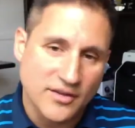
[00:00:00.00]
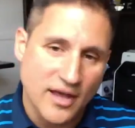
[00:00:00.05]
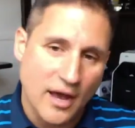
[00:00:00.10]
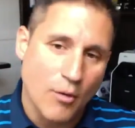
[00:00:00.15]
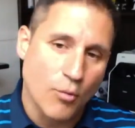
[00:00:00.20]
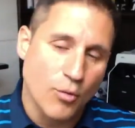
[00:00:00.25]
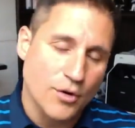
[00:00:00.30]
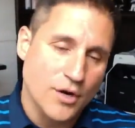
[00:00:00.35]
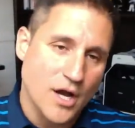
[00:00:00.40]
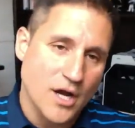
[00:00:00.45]
is
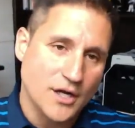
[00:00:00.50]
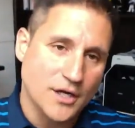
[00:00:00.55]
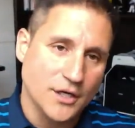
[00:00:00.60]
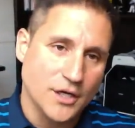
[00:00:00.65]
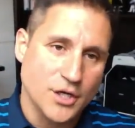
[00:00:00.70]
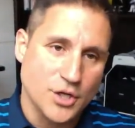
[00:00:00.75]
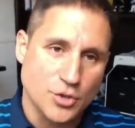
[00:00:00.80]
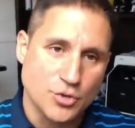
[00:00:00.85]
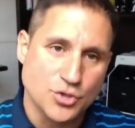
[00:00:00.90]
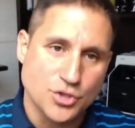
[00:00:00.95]
that we're not
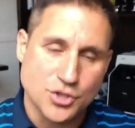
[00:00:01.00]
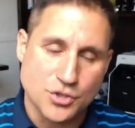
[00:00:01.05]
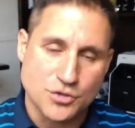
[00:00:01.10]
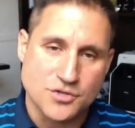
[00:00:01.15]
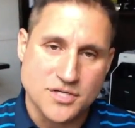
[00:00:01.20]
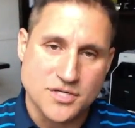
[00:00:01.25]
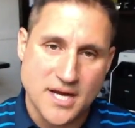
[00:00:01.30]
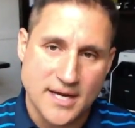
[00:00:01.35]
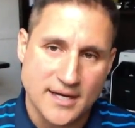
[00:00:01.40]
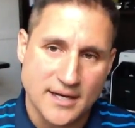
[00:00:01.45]
going to use
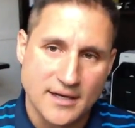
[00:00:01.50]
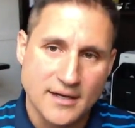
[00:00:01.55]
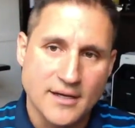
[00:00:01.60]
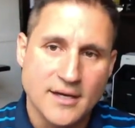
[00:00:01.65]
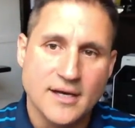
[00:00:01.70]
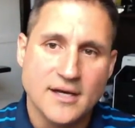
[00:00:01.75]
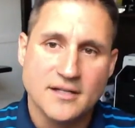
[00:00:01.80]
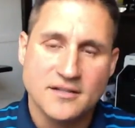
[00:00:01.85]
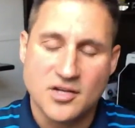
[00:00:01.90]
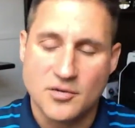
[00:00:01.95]
your
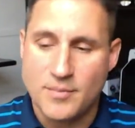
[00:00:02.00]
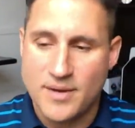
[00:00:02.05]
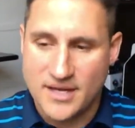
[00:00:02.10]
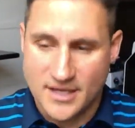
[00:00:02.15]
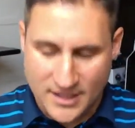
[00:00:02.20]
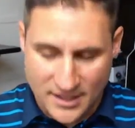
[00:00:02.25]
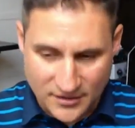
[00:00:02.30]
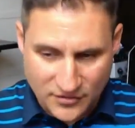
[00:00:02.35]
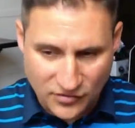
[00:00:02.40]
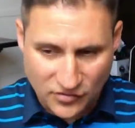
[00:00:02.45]
data to
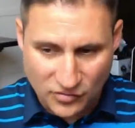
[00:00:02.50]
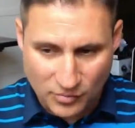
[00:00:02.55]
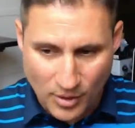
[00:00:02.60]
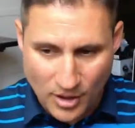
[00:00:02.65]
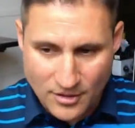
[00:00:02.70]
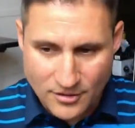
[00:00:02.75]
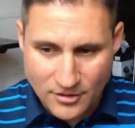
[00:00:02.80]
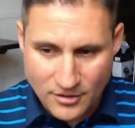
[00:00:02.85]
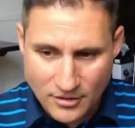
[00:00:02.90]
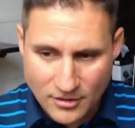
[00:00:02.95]
make us
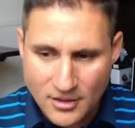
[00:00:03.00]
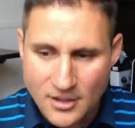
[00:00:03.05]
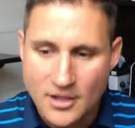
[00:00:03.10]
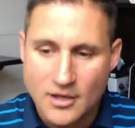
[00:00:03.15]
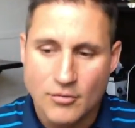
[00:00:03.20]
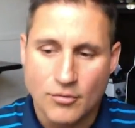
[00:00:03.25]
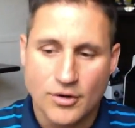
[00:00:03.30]
smarter.